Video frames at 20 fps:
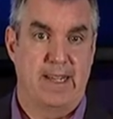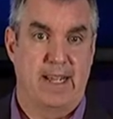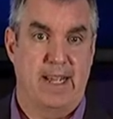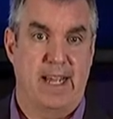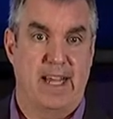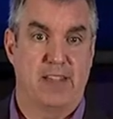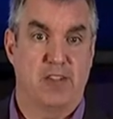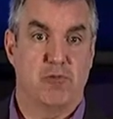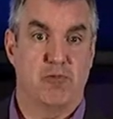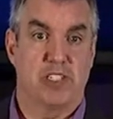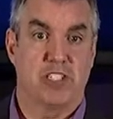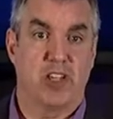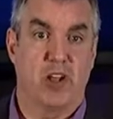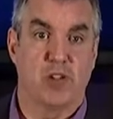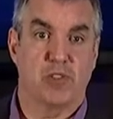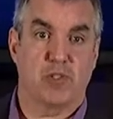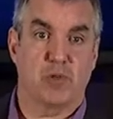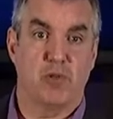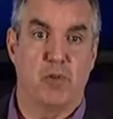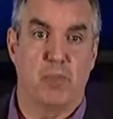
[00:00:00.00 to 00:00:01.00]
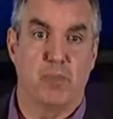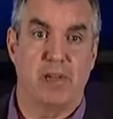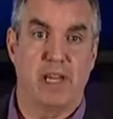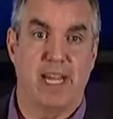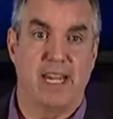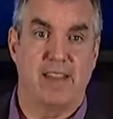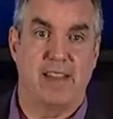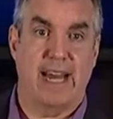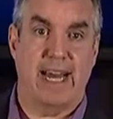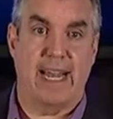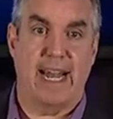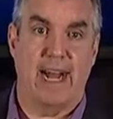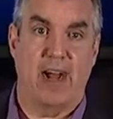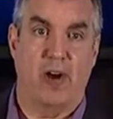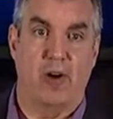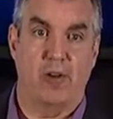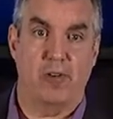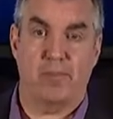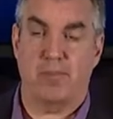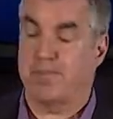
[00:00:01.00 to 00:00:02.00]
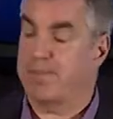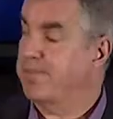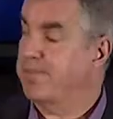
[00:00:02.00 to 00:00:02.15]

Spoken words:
And the results will play that out.